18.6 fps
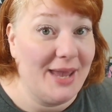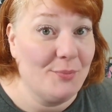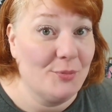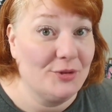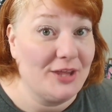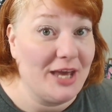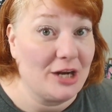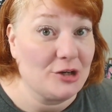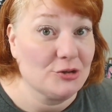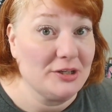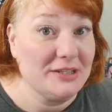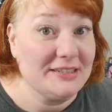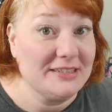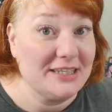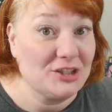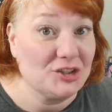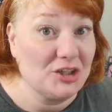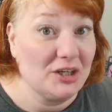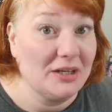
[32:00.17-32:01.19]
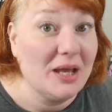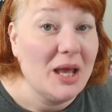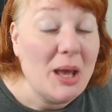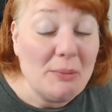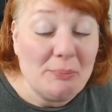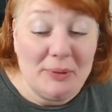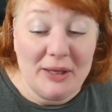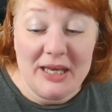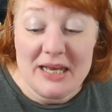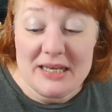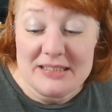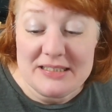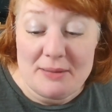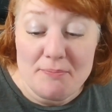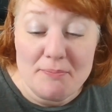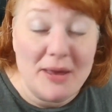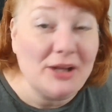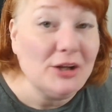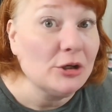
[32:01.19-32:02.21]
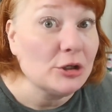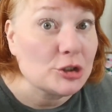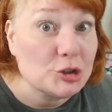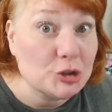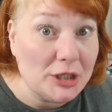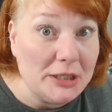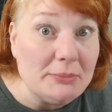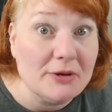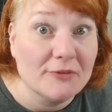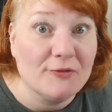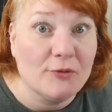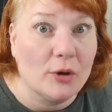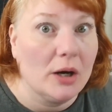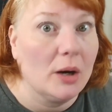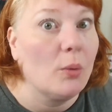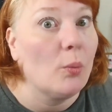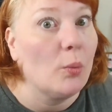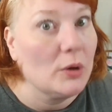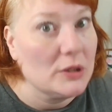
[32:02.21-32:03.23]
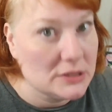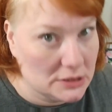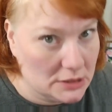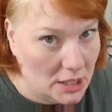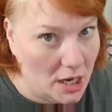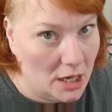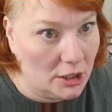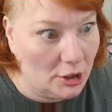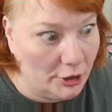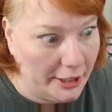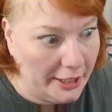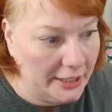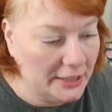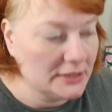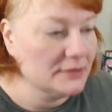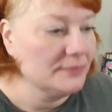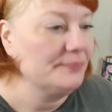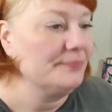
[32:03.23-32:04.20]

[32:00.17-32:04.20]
with that transition because the medical treatment for it was not great.